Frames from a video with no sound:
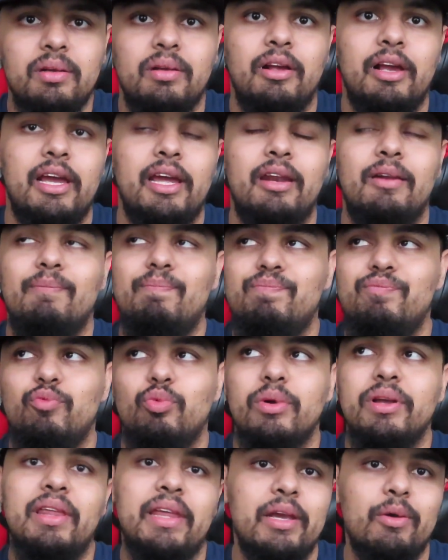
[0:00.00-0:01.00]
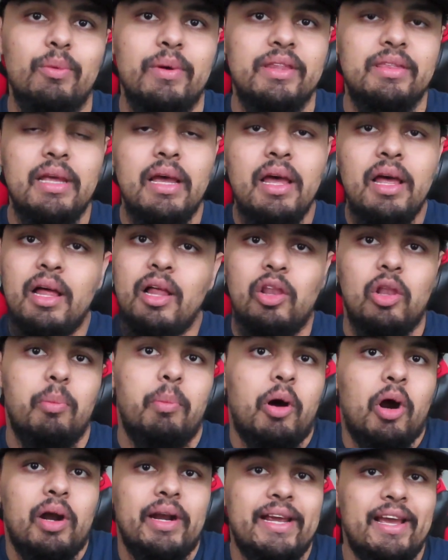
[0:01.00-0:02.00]
And really with
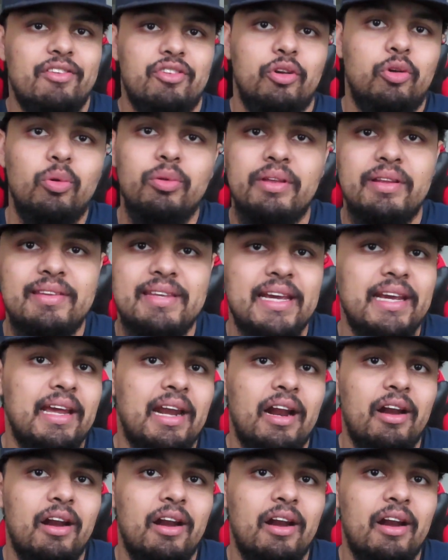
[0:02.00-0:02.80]
Lamar, he has a golden ticket.